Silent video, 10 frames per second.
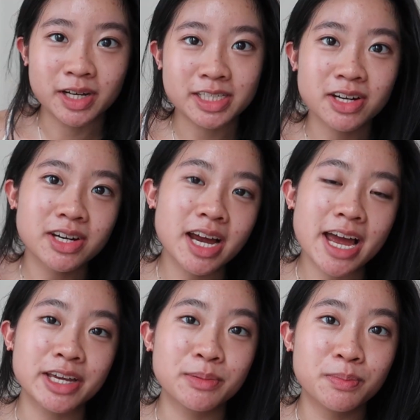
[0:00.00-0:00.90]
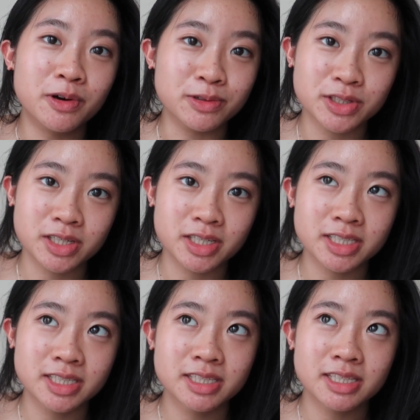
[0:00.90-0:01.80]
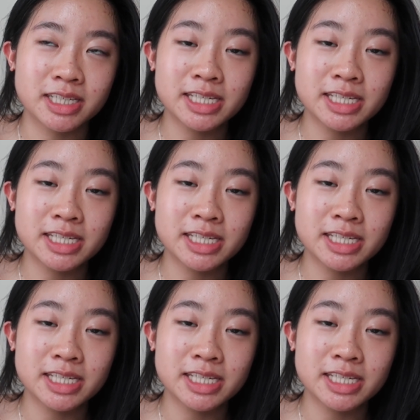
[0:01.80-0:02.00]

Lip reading: I started hanging posters, like